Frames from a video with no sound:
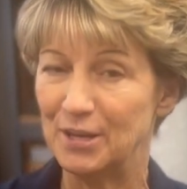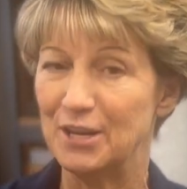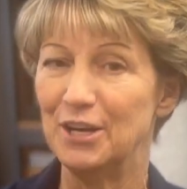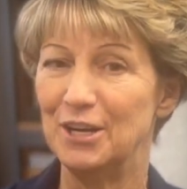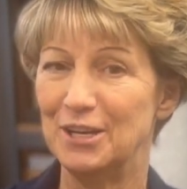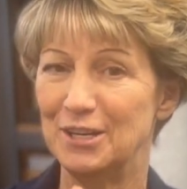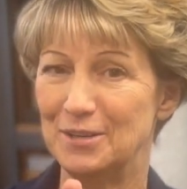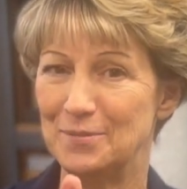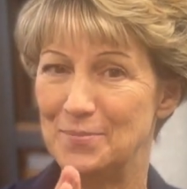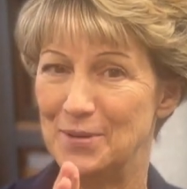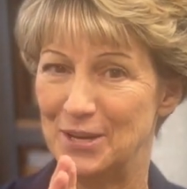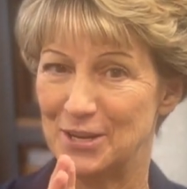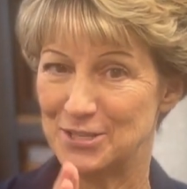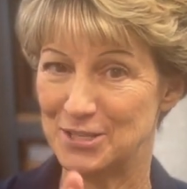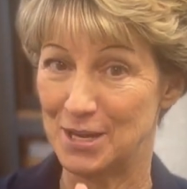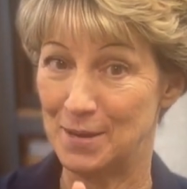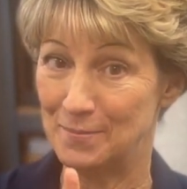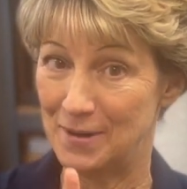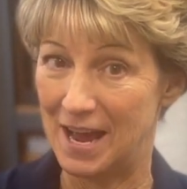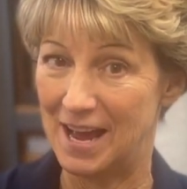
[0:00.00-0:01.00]
because,
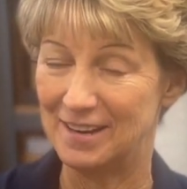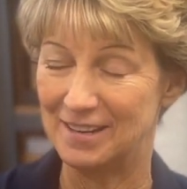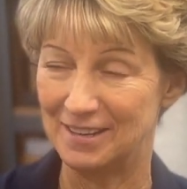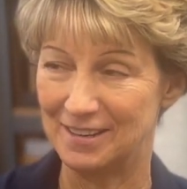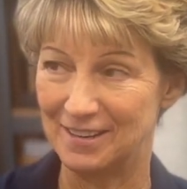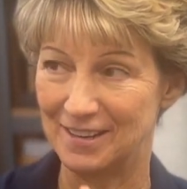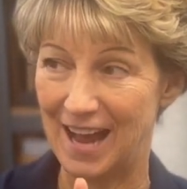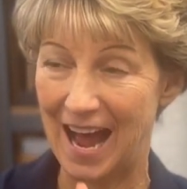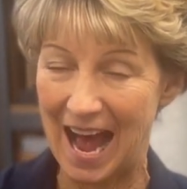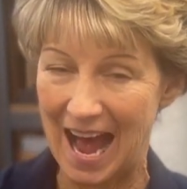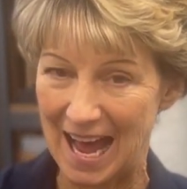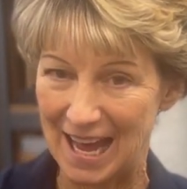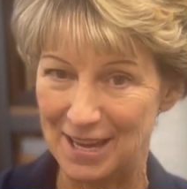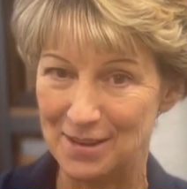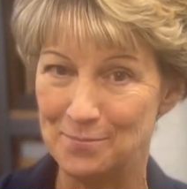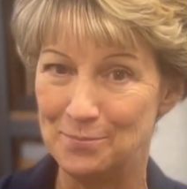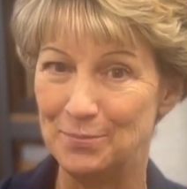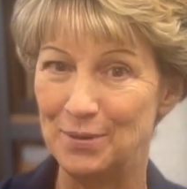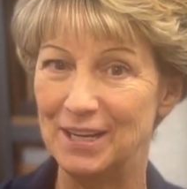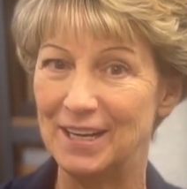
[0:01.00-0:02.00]
because I'm not a
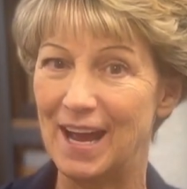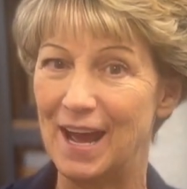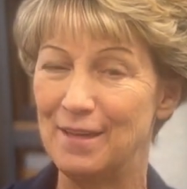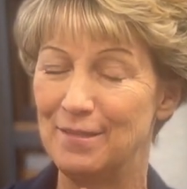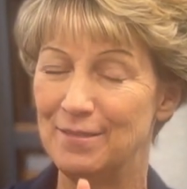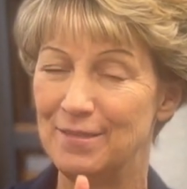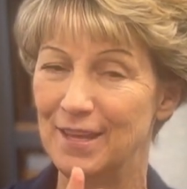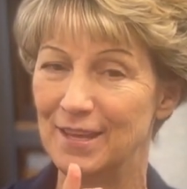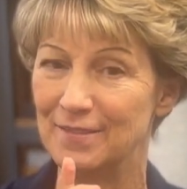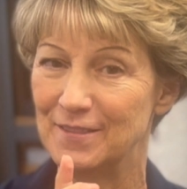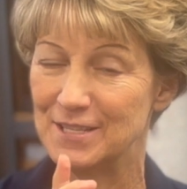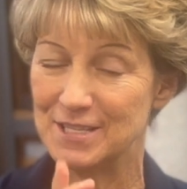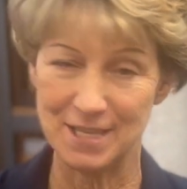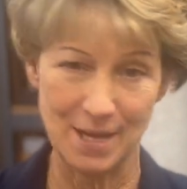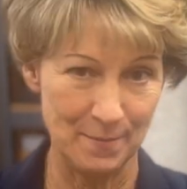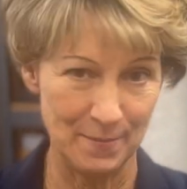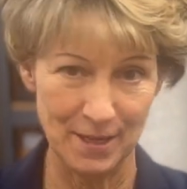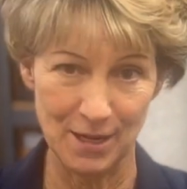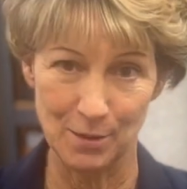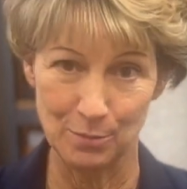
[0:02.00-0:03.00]
guy, but I think the
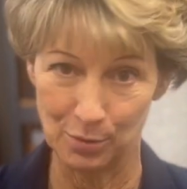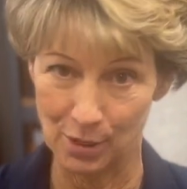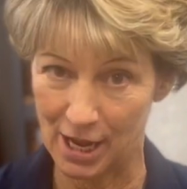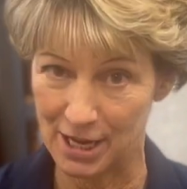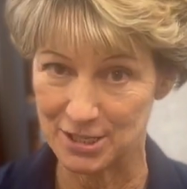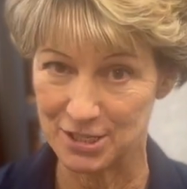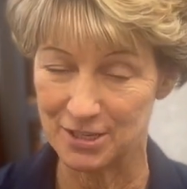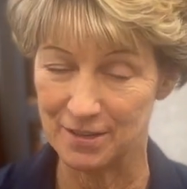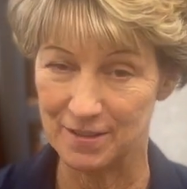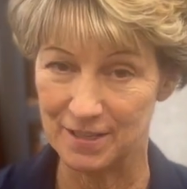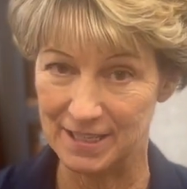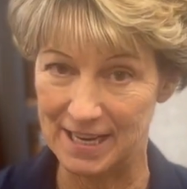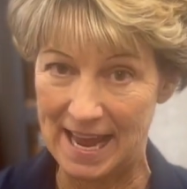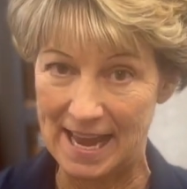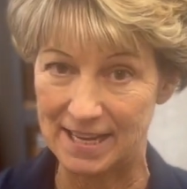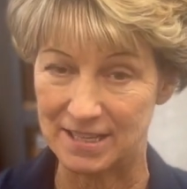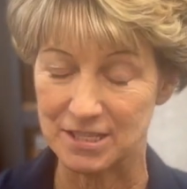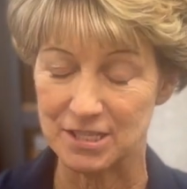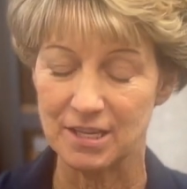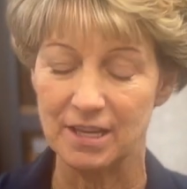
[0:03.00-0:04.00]
same thing applies to the
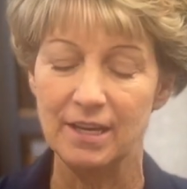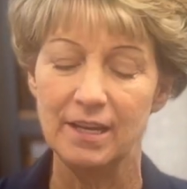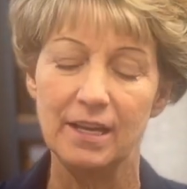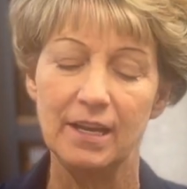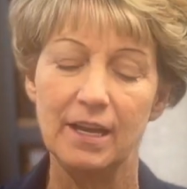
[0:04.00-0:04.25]
dads.